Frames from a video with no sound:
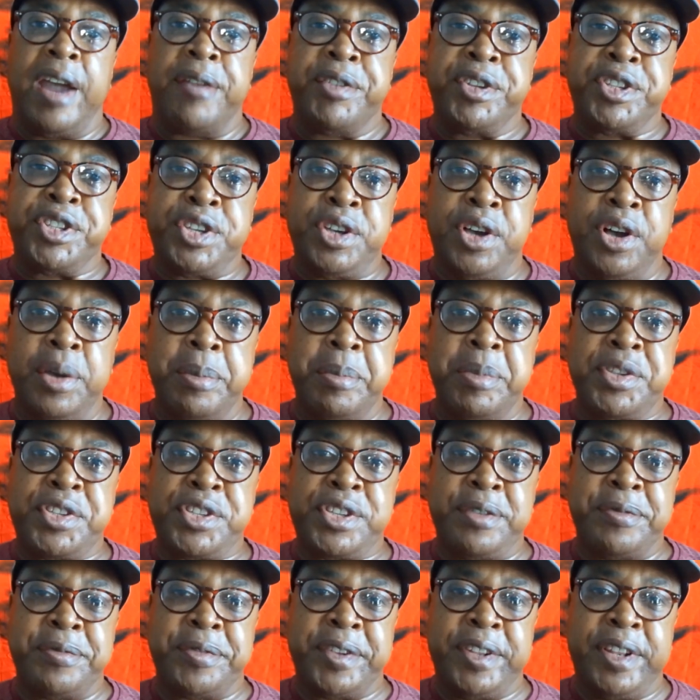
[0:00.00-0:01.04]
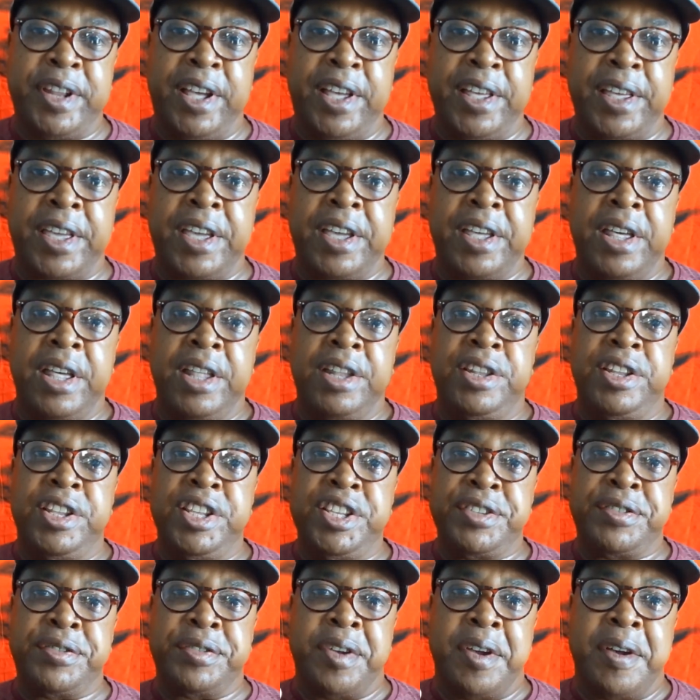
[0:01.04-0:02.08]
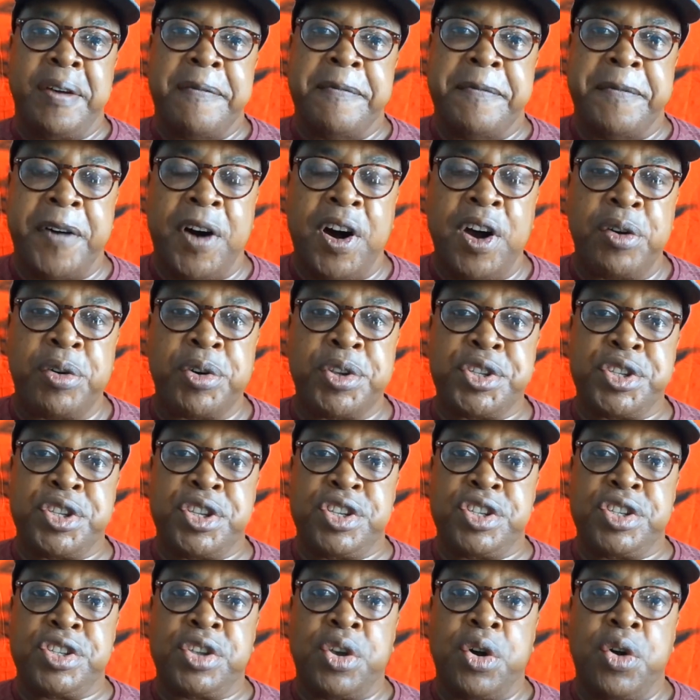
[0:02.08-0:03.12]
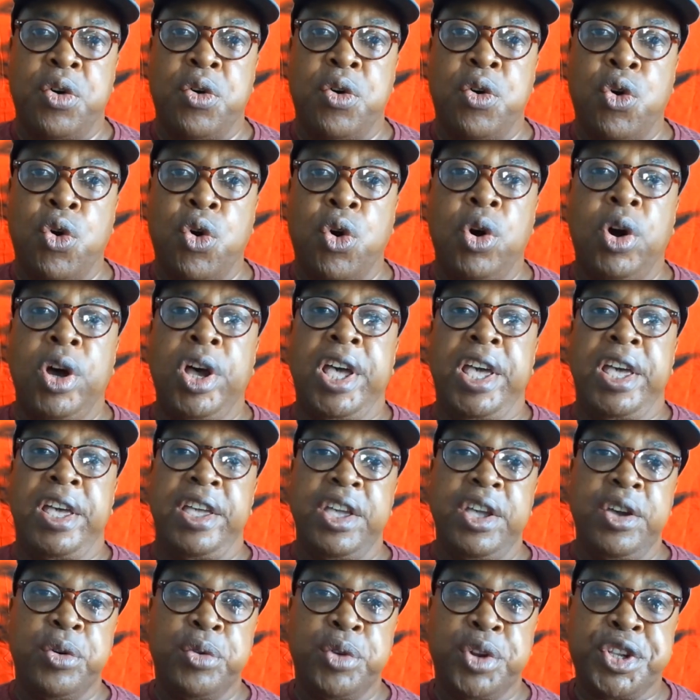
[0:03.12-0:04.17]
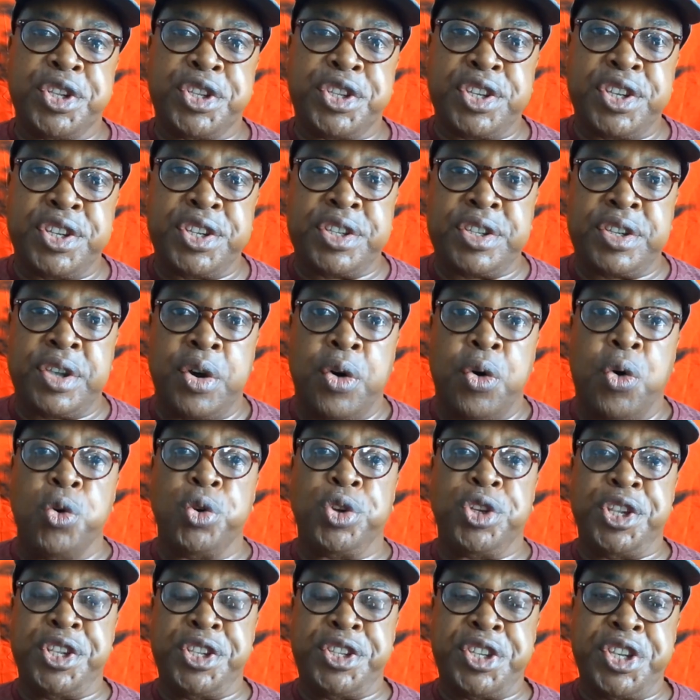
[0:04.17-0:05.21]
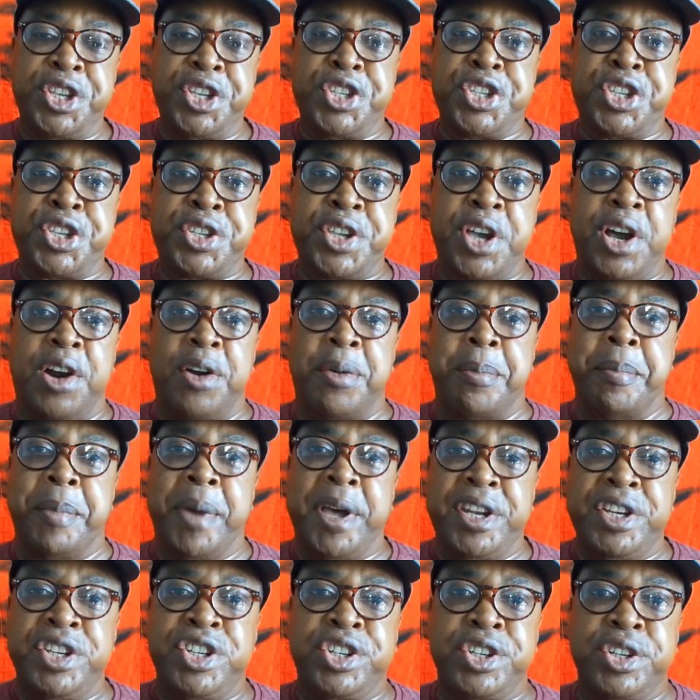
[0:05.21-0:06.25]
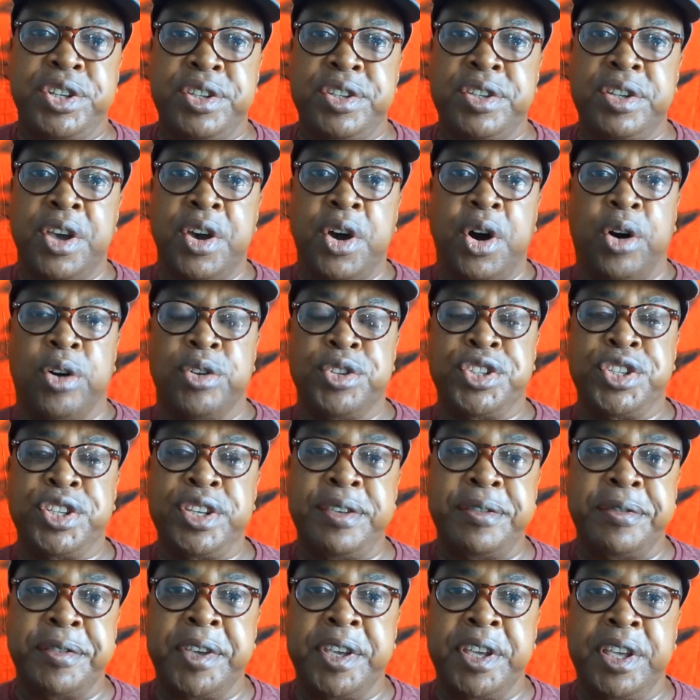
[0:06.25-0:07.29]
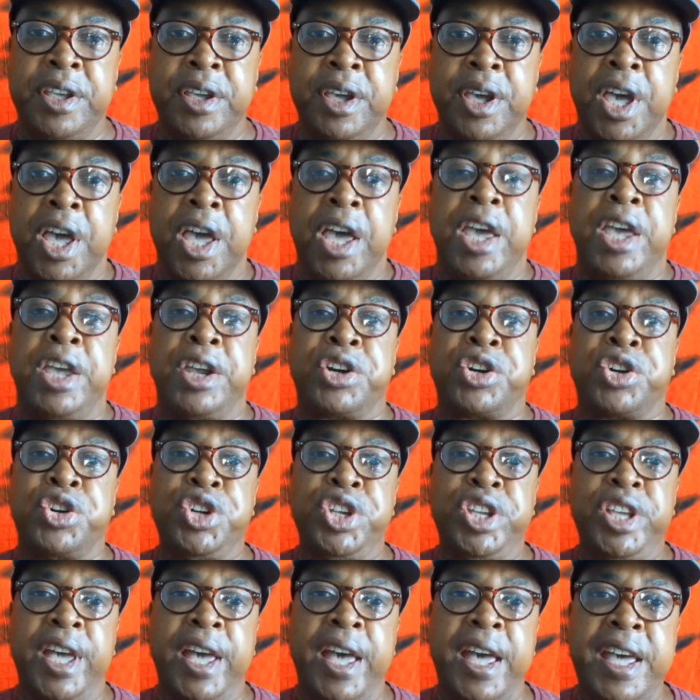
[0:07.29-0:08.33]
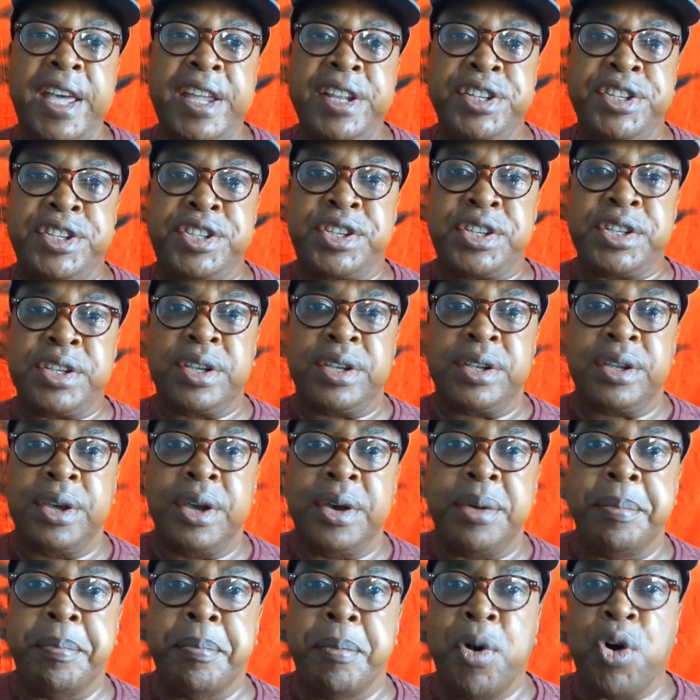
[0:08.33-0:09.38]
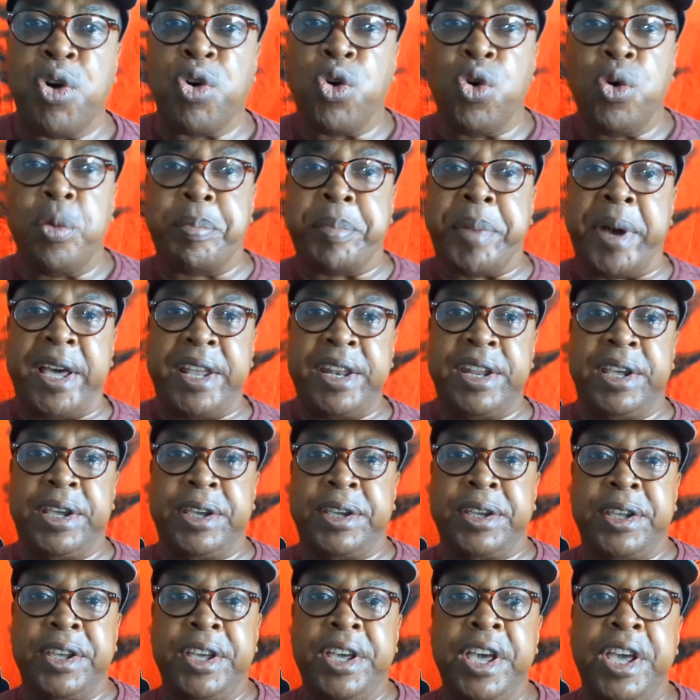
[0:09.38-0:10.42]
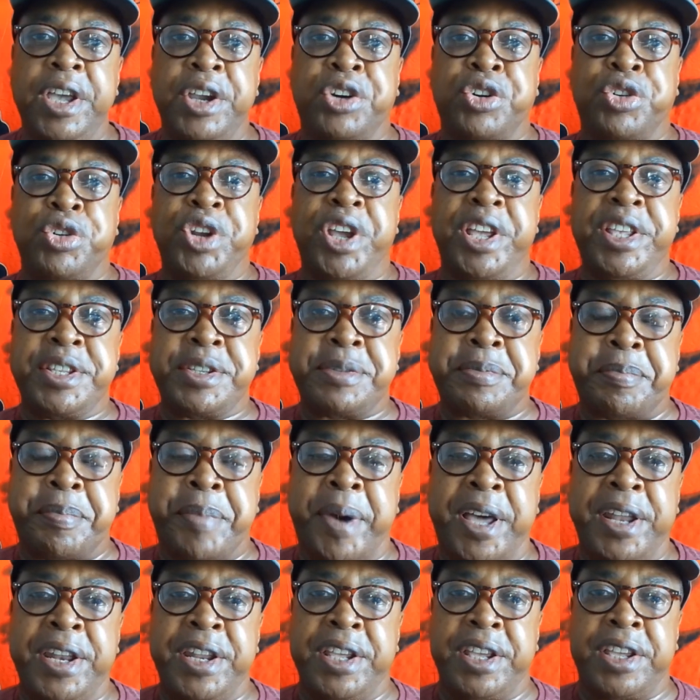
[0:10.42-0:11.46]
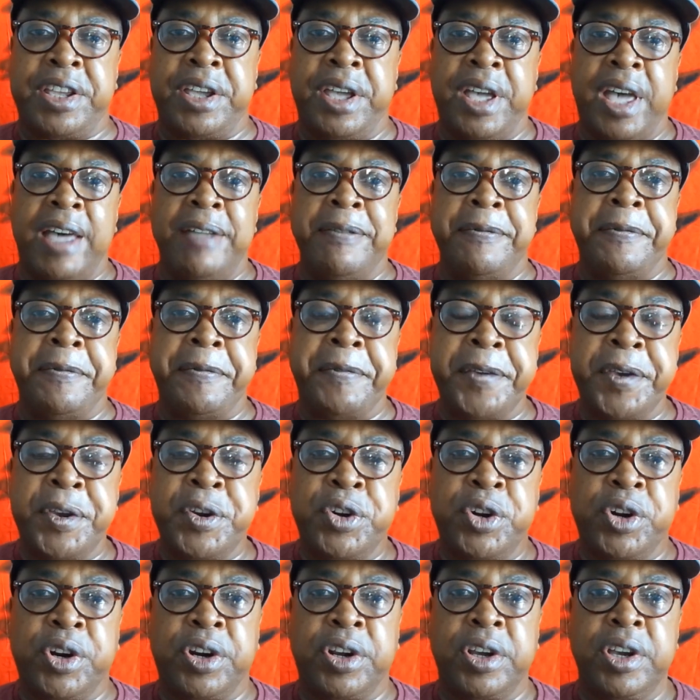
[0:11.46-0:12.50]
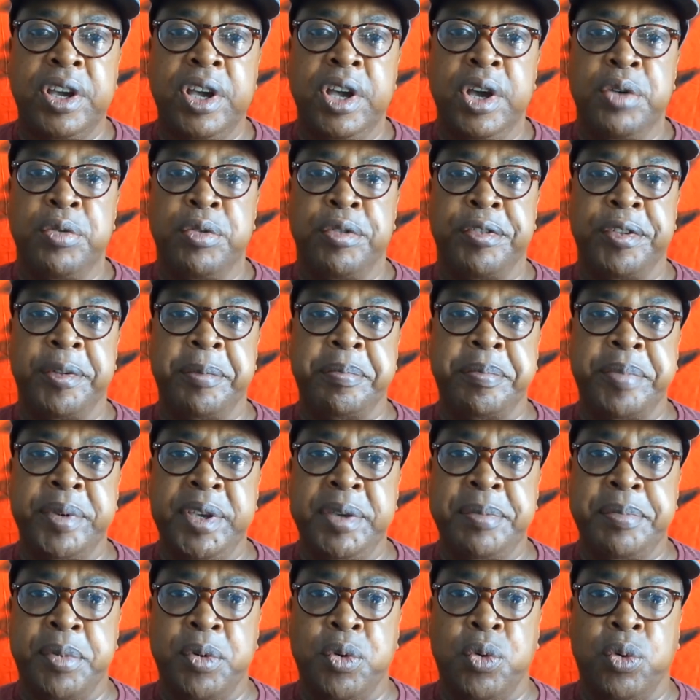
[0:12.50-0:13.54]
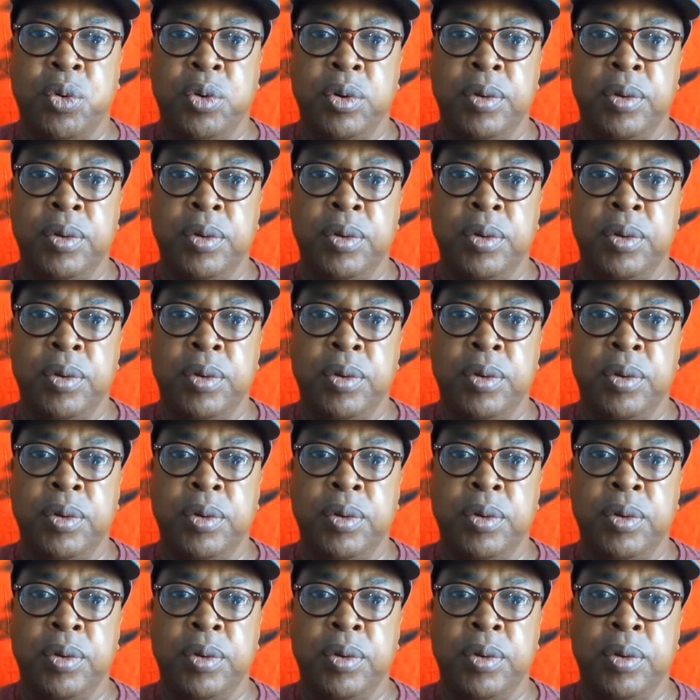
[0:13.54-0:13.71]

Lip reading: time something like these viruses or illnesses or diseases are mentioned on TV, it creates moral panic. It creates panic and fear within people.